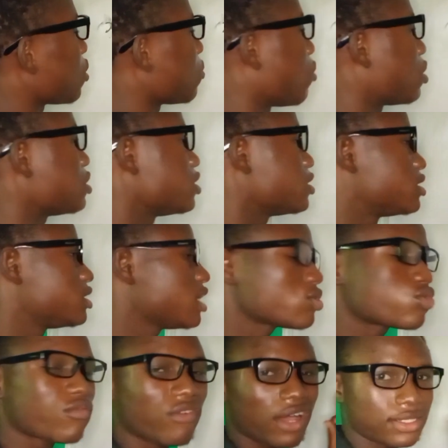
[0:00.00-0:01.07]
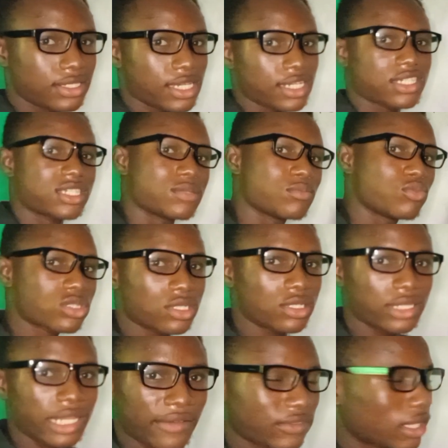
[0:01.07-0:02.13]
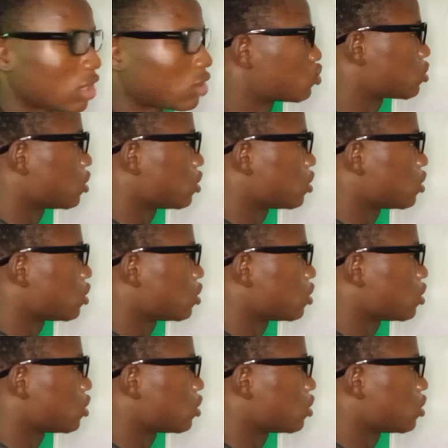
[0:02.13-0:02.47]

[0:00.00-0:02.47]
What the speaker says: But the dx over dx is mostly left out